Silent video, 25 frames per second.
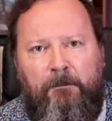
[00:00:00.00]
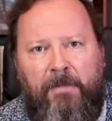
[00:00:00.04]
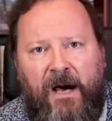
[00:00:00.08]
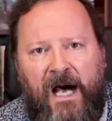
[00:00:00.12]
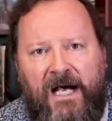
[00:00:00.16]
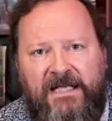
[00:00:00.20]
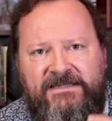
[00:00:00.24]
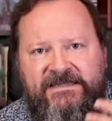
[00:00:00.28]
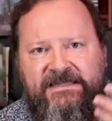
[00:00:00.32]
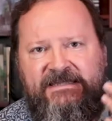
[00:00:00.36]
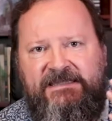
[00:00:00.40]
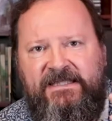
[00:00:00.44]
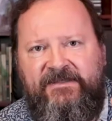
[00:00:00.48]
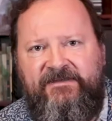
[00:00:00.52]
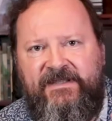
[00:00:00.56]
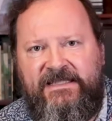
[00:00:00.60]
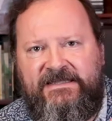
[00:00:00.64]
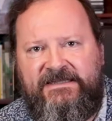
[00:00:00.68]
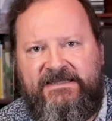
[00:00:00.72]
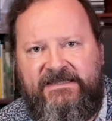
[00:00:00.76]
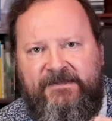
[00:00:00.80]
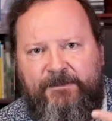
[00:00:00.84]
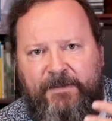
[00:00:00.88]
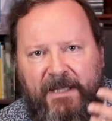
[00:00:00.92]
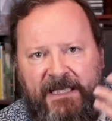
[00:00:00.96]

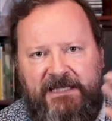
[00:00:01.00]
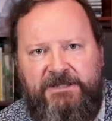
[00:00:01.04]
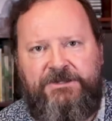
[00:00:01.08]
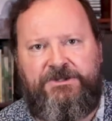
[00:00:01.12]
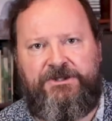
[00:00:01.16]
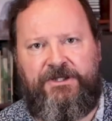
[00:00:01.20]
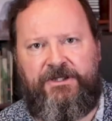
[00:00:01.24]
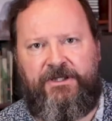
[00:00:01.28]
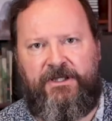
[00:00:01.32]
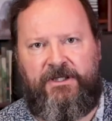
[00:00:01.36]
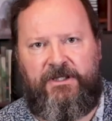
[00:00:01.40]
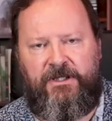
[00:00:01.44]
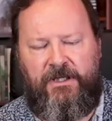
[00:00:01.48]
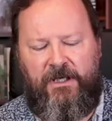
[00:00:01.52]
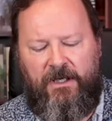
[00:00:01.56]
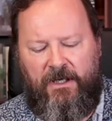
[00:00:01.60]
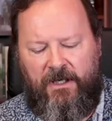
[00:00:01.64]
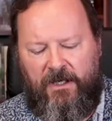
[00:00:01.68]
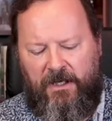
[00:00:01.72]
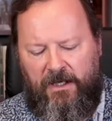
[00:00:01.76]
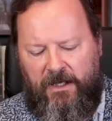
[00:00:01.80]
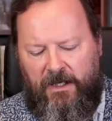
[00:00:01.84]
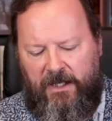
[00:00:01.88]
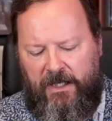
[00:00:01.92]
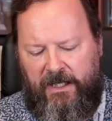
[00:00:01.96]
positivist picture
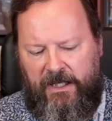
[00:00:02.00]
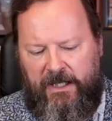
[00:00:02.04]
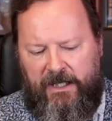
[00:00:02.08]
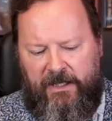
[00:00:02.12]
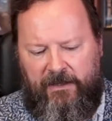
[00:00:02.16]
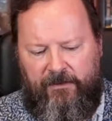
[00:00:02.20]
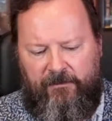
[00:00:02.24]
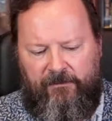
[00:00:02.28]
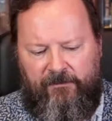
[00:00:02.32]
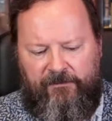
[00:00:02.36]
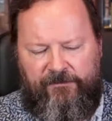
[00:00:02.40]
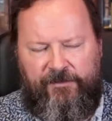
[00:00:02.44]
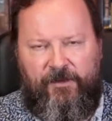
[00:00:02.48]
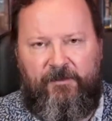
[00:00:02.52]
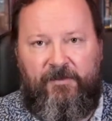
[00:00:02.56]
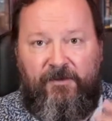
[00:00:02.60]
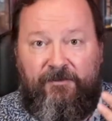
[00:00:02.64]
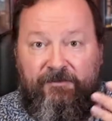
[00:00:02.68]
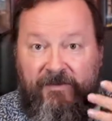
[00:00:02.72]
from